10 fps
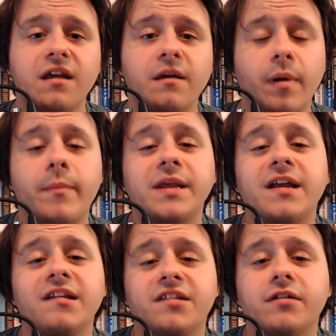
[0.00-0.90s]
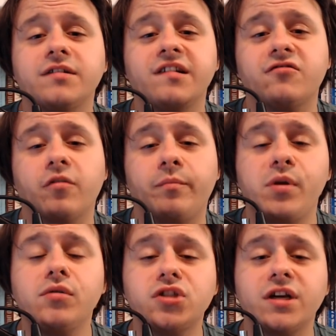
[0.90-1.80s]
But because their
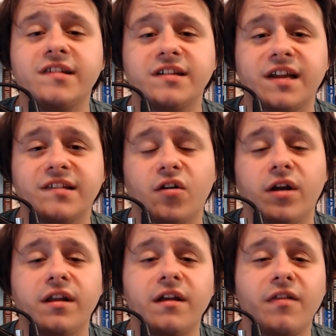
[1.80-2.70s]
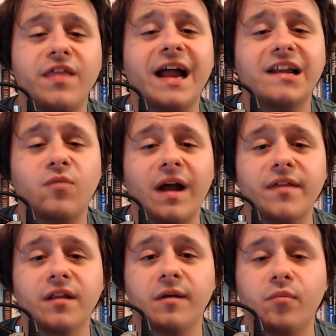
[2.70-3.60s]
distribution isn't as good, that's why the
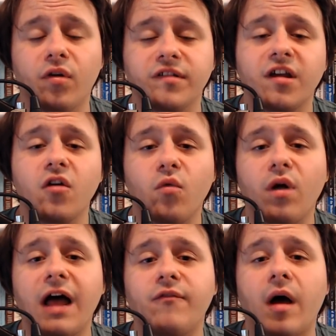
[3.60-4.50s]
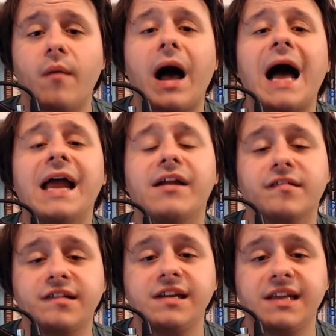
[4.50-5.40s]
Liberals will have a higher
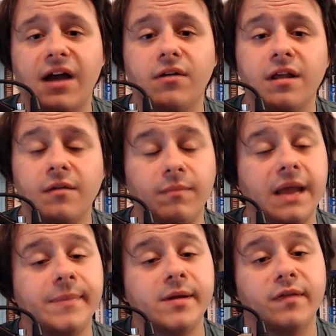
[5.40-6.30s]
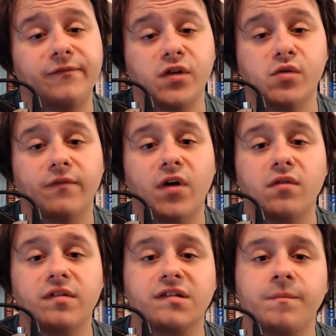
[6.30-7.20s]
seat count, maybe with fewer
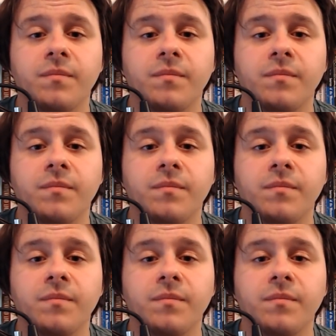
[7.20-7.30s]
votes.